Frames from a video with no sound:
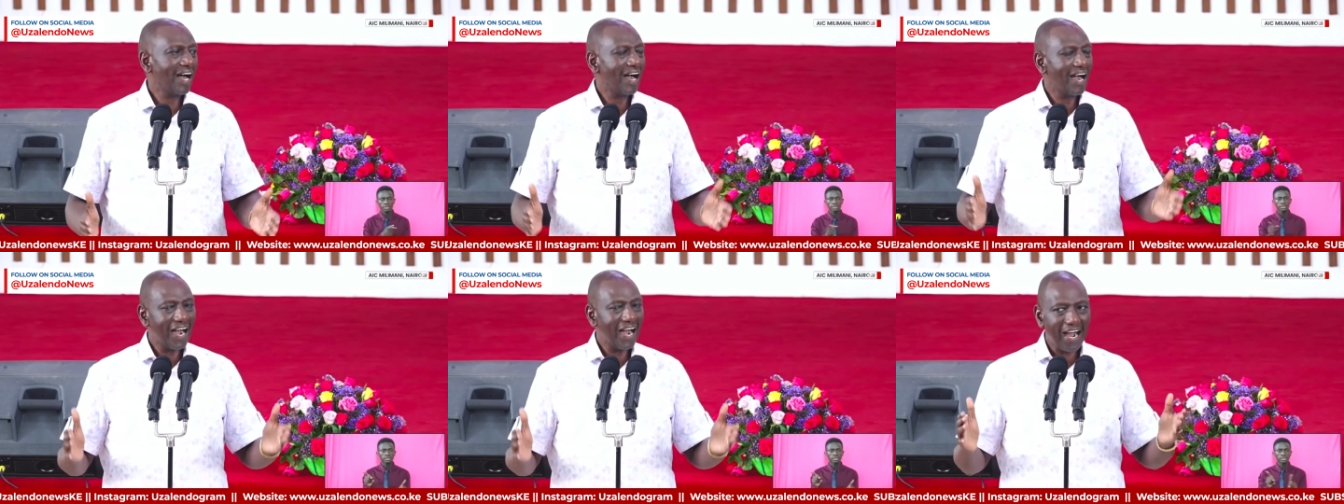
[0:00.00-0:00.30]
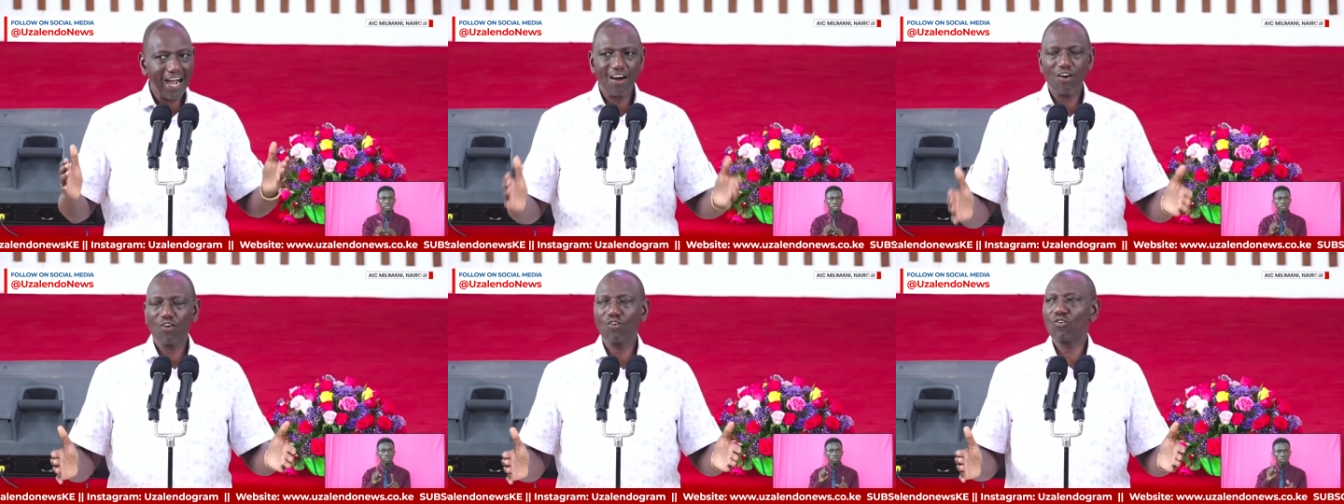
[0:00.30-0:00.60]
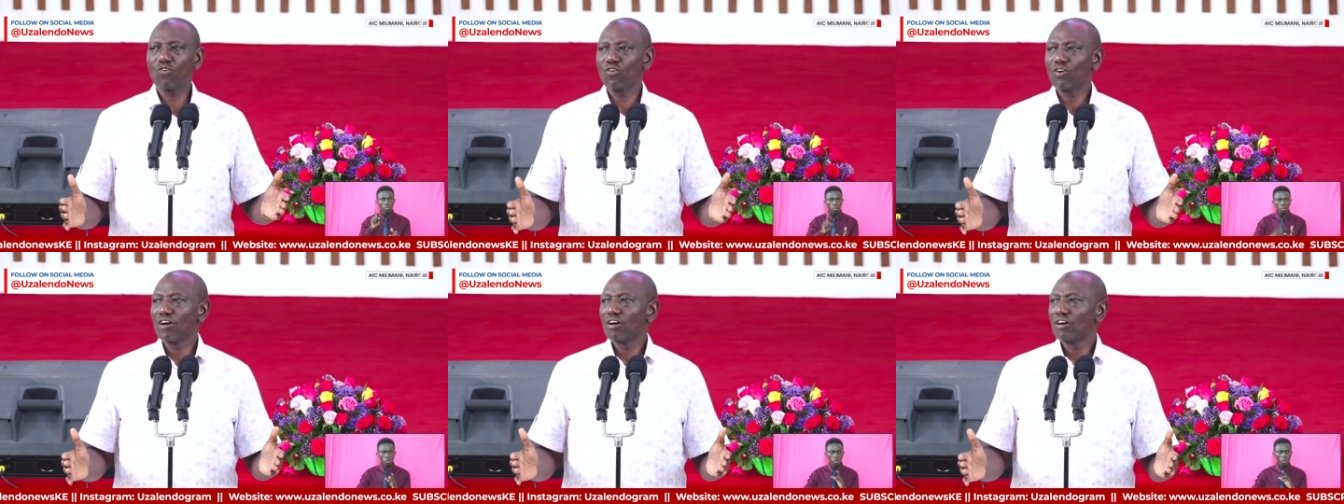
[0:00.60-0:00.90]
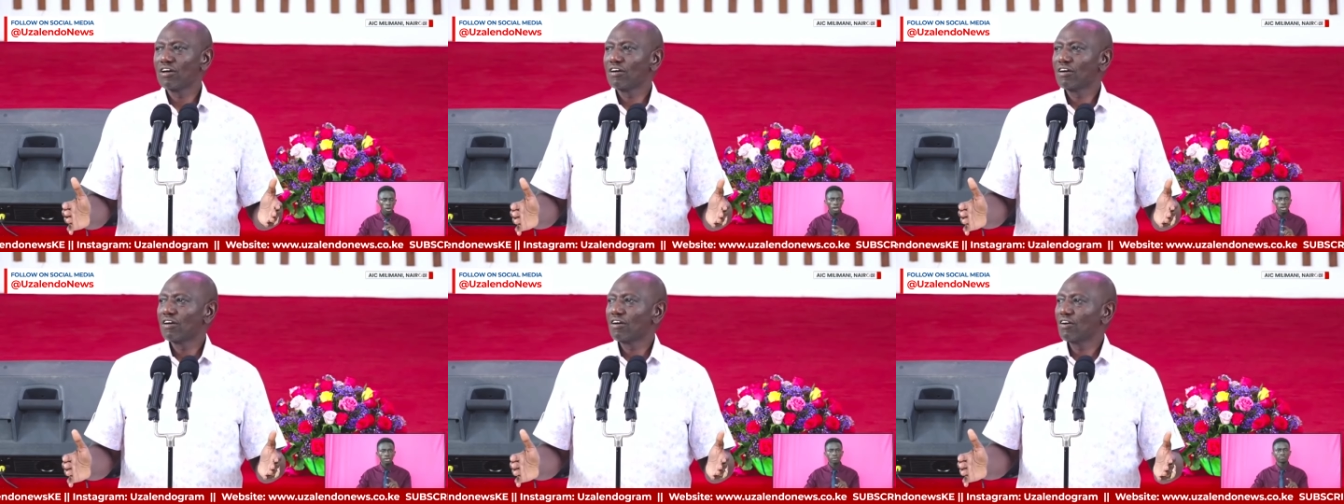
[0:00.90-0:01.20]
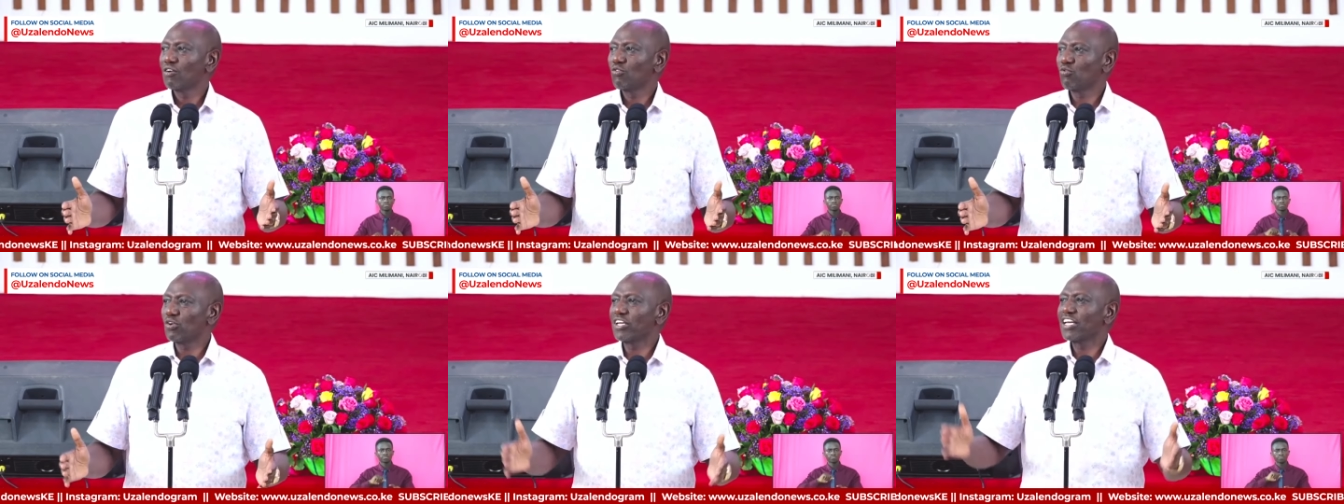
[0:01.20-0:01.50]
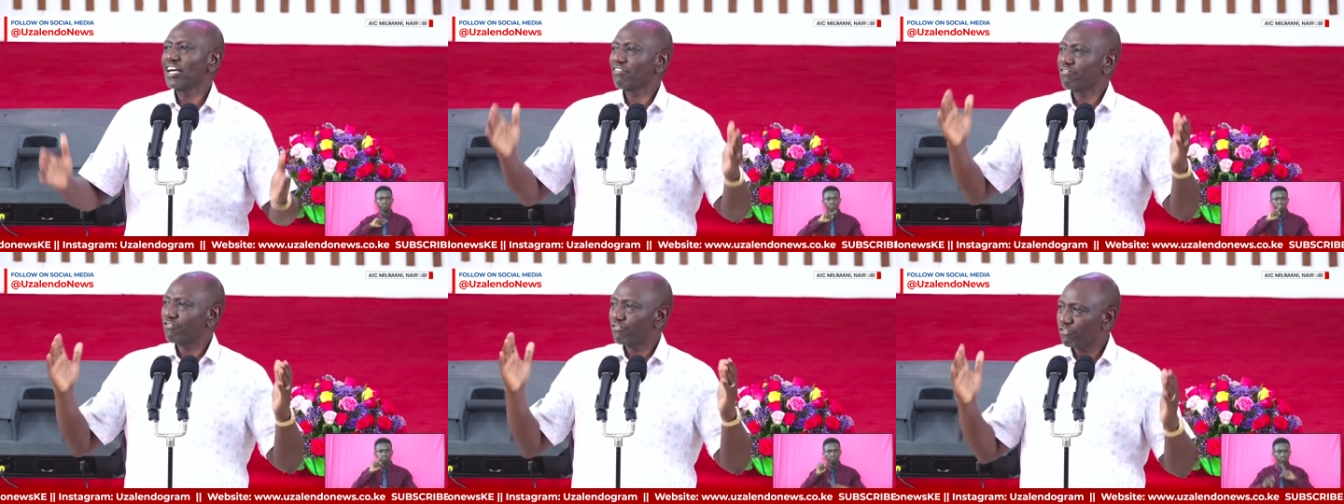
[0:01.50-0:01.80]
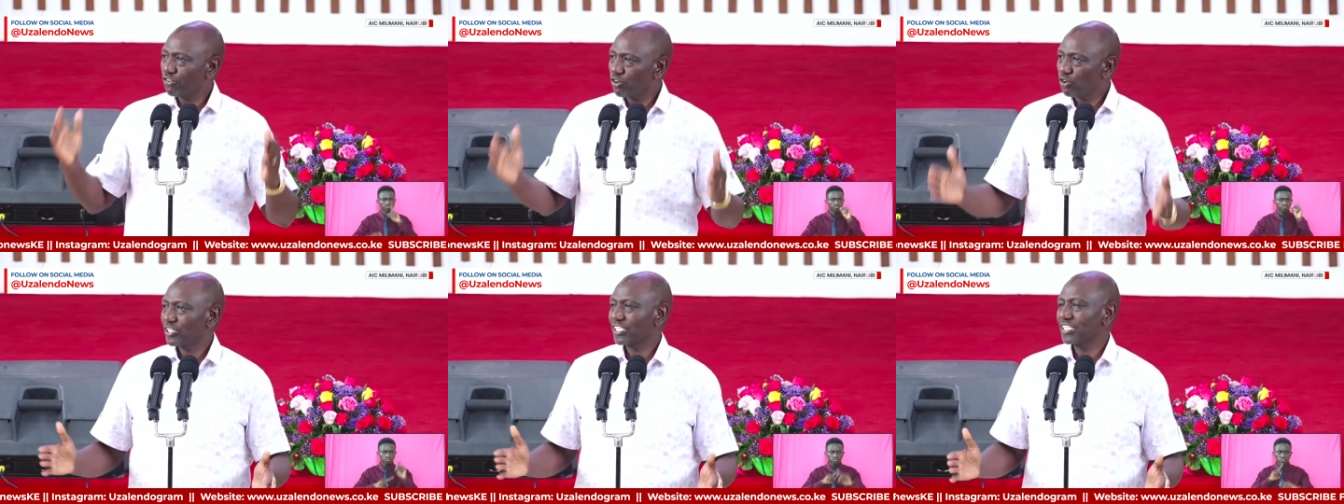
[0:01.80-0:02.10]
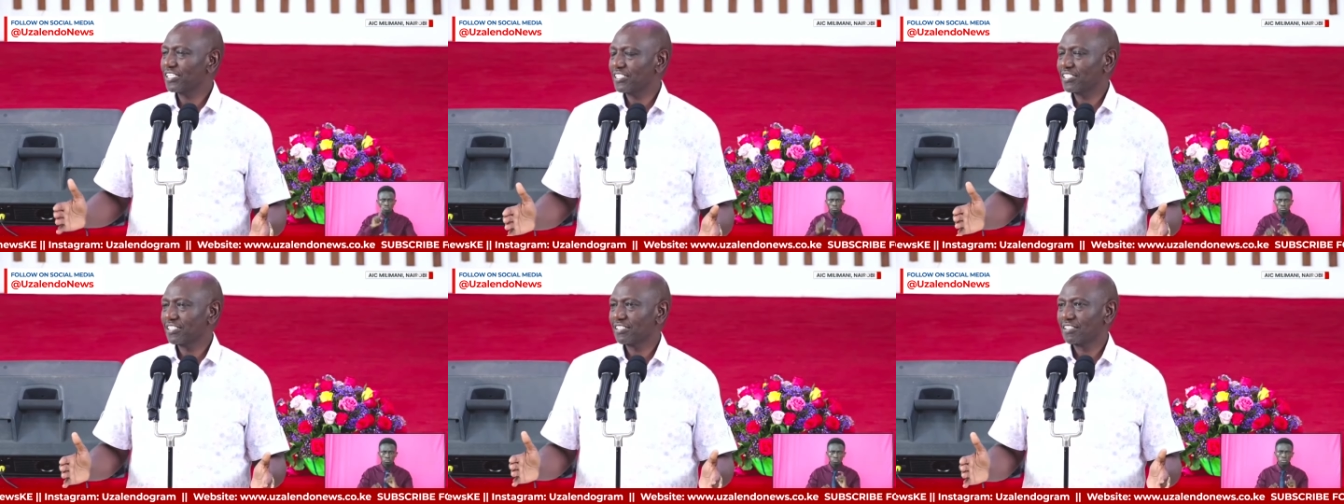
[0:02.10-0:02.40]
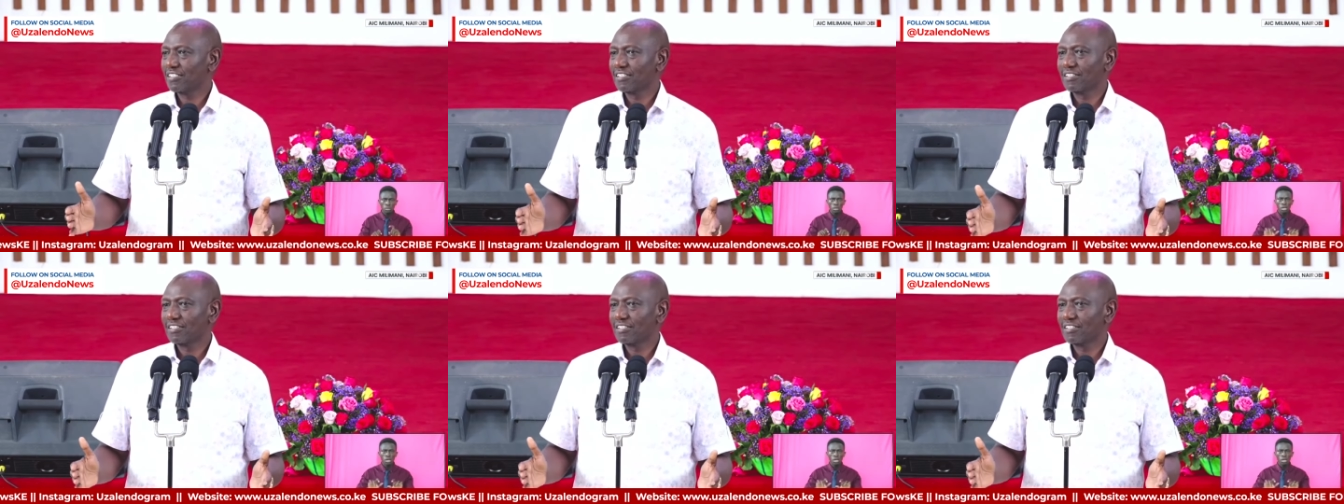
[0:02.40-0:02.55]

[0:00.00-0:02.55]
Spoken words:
how we avoid